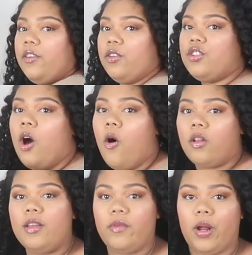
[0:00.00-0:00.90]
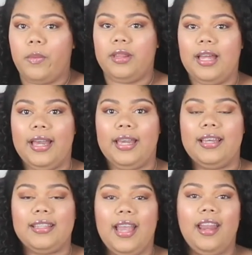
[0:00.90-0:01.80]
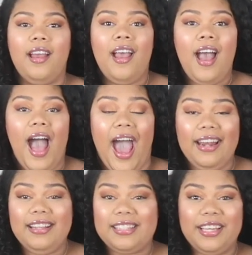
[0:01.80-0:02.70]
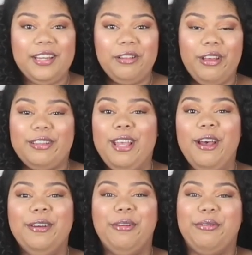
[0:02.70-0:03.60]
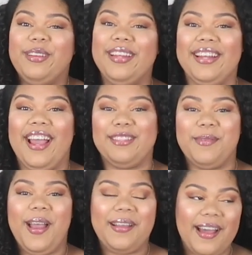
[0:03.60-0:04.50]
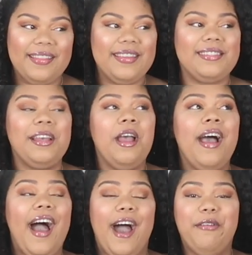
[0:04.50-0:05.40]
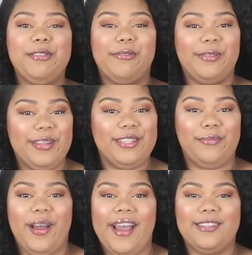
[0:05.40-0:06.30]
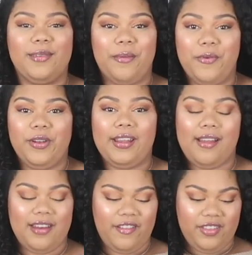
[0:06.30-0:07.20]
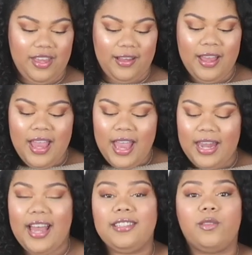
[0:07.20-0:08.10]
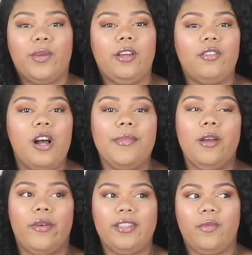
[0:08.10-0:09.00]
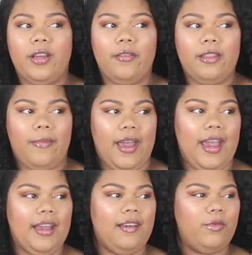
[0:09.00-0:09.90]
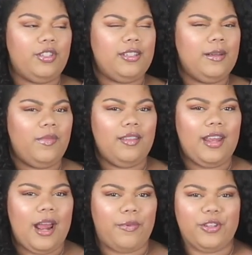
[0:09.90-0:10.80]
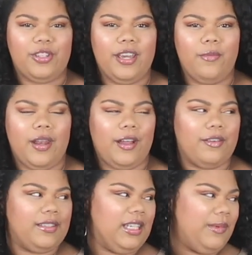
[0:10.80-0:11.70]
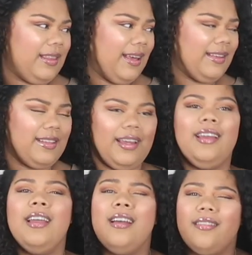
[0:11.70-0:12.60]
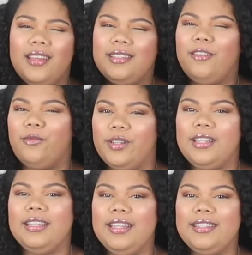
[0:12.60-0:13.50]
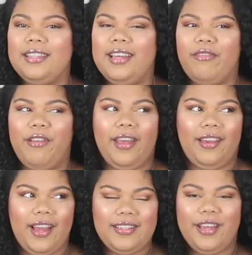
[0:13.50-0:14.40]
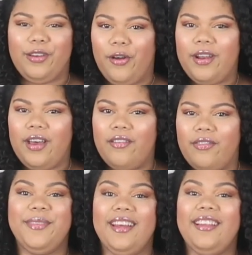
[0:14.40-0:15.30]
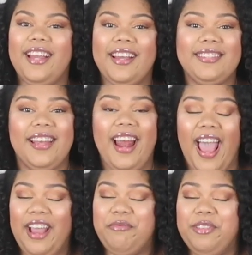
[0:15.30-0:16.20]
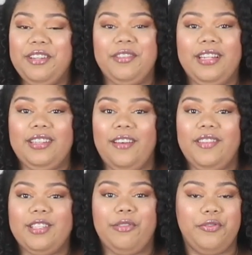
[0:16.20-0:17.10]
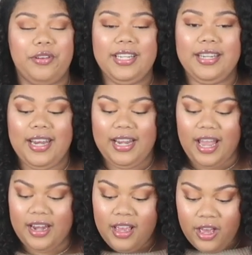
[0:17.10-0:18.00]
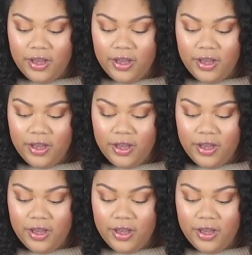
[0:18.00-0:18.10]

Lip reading: You can totally wear it with leggings, and I just think it looks really nice. When I got this, I was really surprised when I pulled it out and everything. It hasn't wrinkled on me. It wasn't wrinkled in the bag, which is something that I appreciate when I go to steaming things, like things that don't wrinkle easily. I feel like I take note of. But like I said, I really, really love this for $14.99.